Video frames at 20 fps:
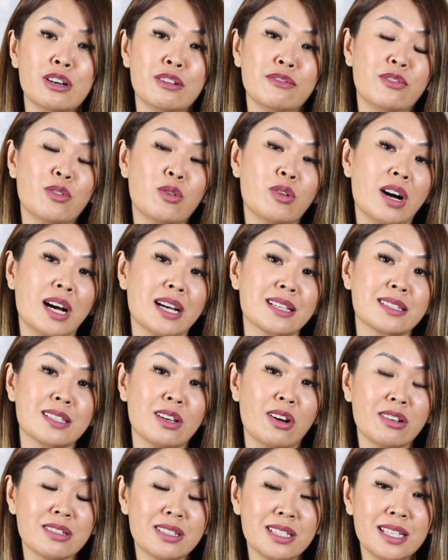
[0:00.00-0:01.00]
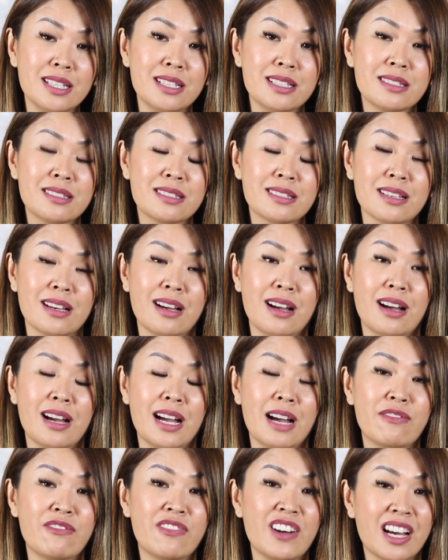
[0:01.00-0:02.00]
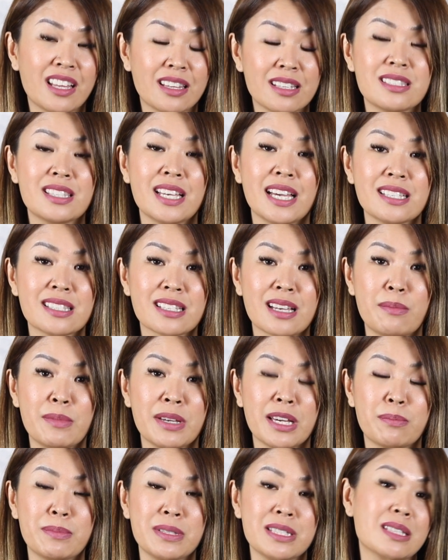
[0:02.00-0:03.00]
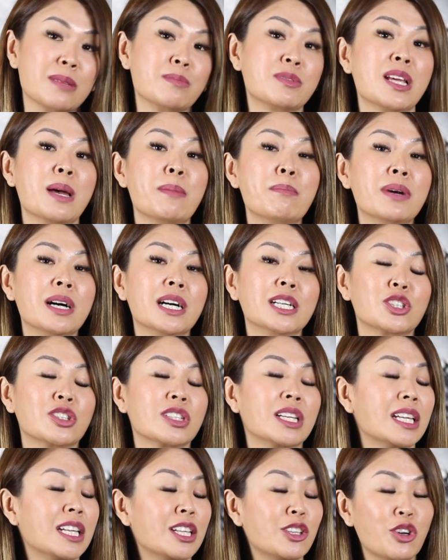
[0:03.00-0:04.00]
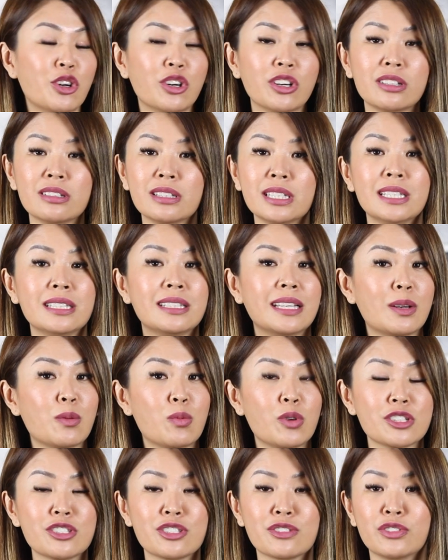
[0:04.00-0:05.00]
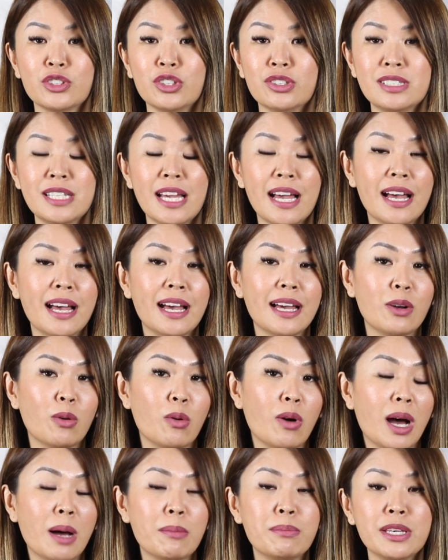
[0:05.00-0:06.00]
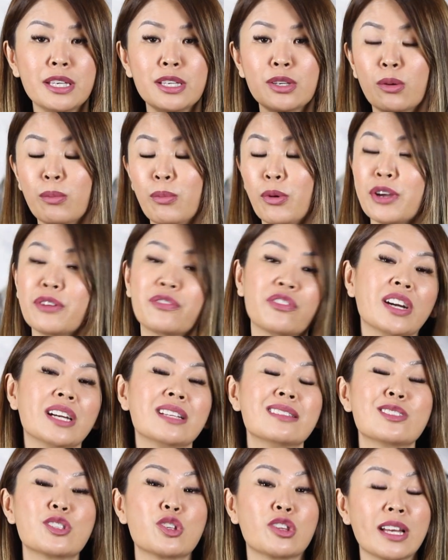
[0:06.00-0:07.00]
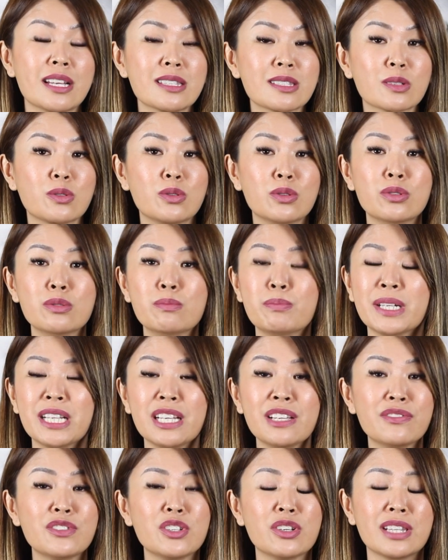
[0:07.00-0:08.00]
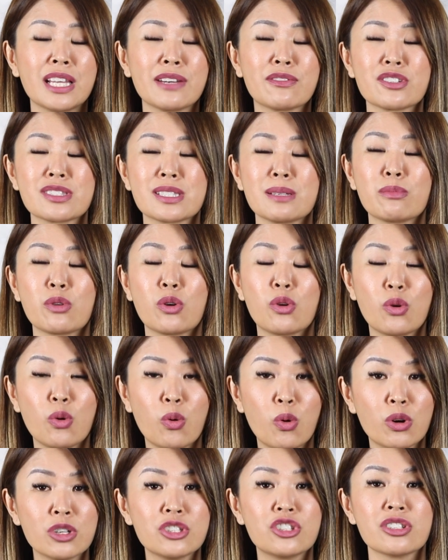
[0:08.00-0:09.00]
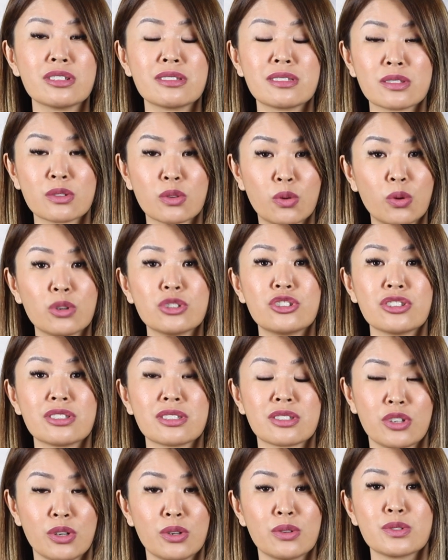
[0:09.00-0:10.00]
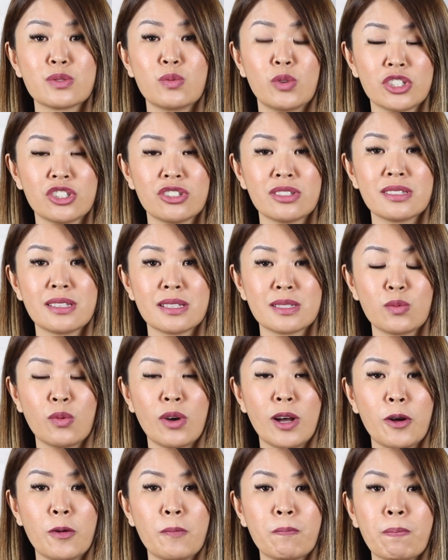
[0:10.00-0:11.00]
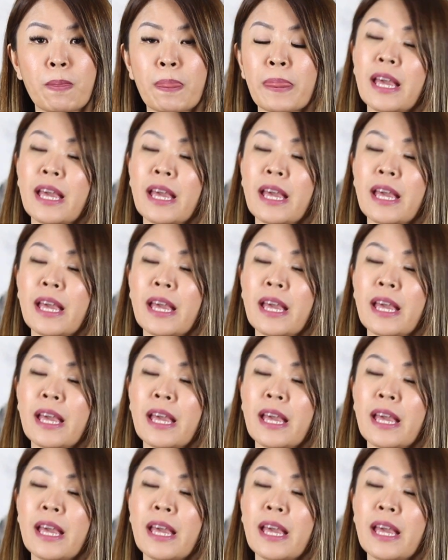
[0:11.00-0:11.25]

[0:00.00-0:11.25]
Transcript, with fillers: For us Aussies, Father's Day is coming up in September. You could get in early, get a watch for your dad or hubby or boyfriend, so that's cool. But if not, they've got some gorgeous, gorgeous girls' watches as well.